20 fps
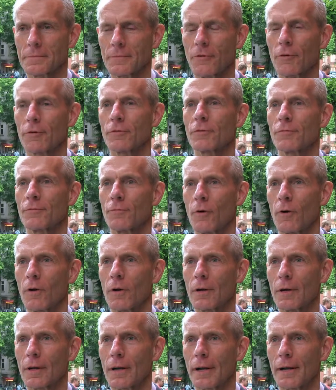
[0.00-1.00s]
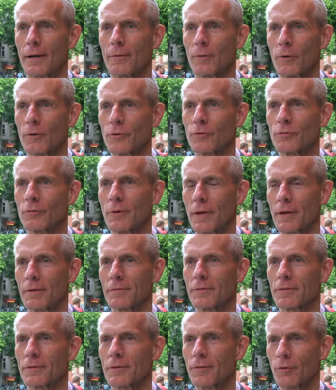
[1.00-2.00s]
First of all, I want to
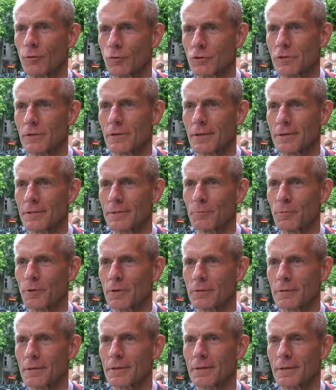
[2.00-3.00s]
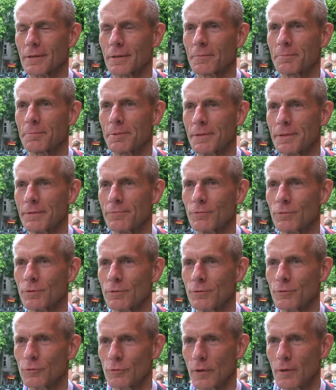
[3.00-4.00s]
have a social and democratic and peaceful
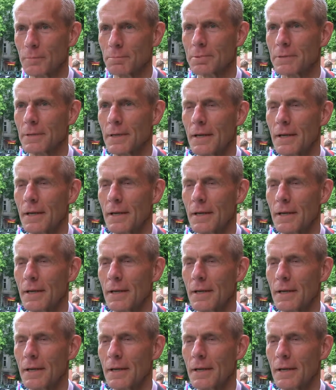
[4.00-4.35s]
Europe.